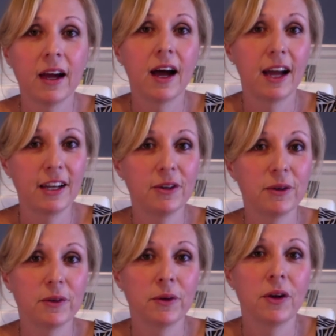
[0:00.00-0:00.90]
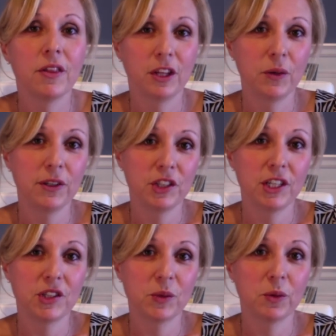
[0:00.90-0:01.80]
I know that you can
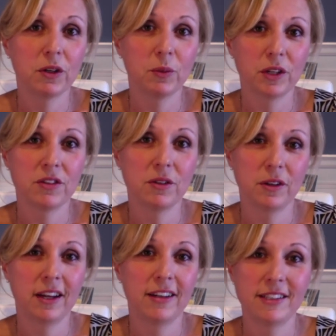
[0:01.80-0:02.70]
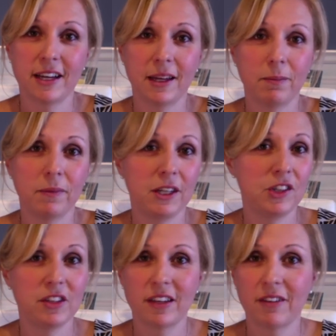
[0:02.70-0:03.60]
change the world one student at a time. You
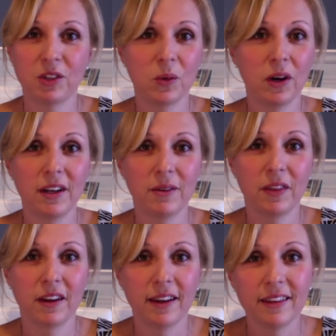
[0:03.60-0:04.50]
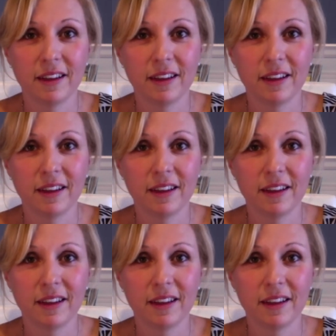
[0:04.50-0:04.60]
just have to go on out there and